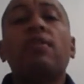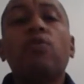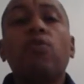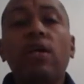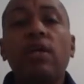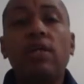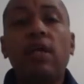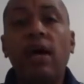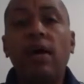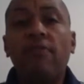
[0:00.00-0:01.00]

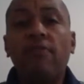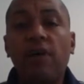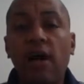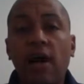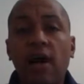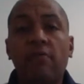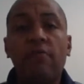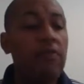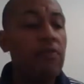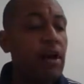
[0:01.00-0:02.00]

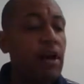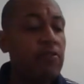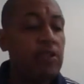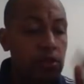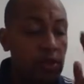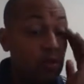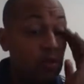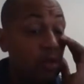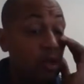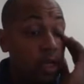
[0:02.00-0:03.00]

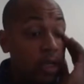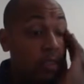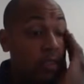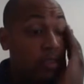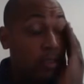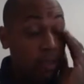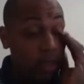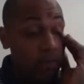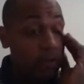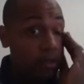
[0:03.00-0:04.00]

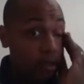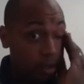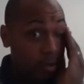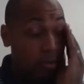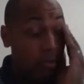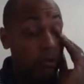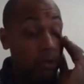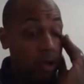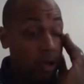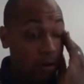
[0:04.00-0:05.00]
813-395-5272.
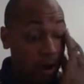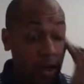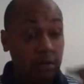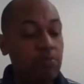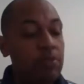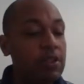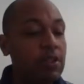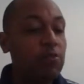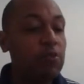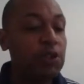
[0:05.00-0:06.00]
All right,
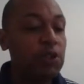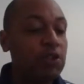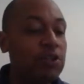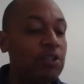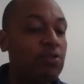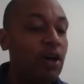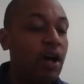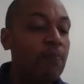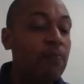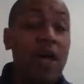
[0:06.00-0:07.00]
so be sure to
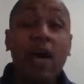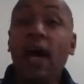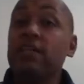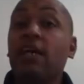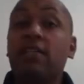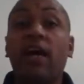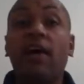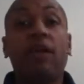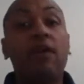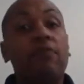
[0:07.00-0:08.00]
I just like to
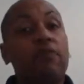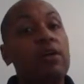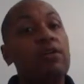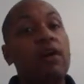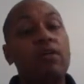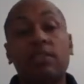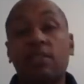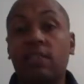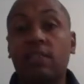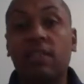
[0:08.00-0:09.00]
have a lot of fun, y'all. This is
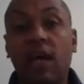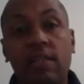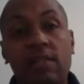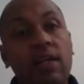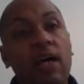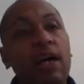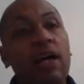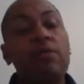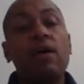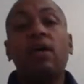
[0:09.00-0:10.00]
an exciting
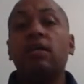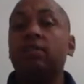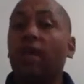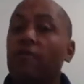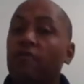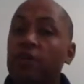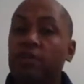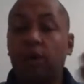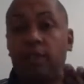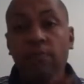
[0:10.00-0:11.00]
time. It's time for us
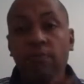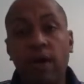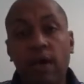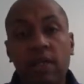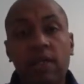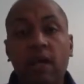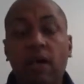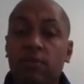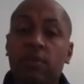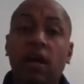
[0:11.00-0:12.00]
to make some money.
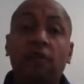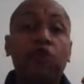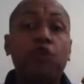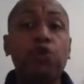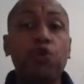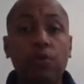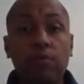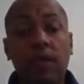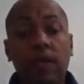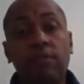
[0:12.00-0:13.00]
It's time for you to
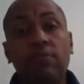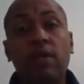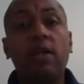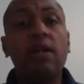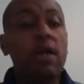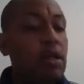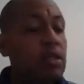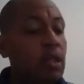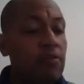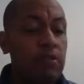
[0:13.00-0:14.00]
make some money.
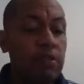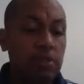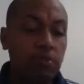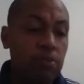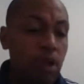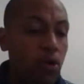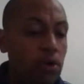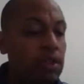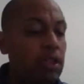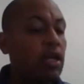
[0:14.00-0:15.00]
It's time for us to blow
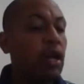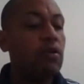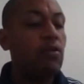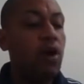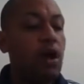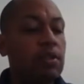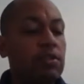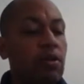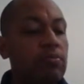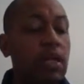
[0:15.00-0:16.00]
this thing out of the water.
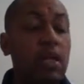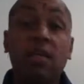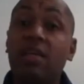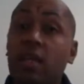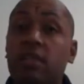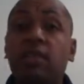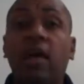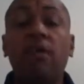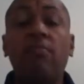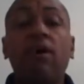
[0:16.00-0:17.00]
So I'm telling you, get
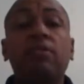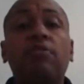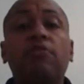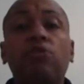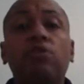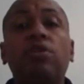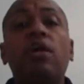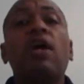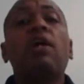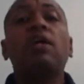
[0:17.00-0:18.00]
excited about your future.
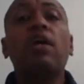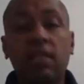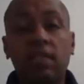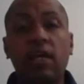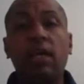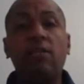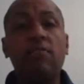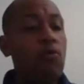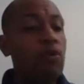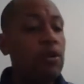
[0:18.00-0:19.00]
Get excited
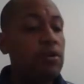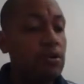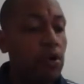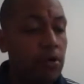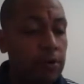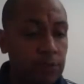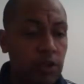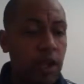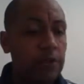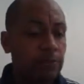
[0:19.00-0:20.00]
about where you're going.
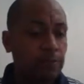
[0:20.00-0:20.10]
Okay,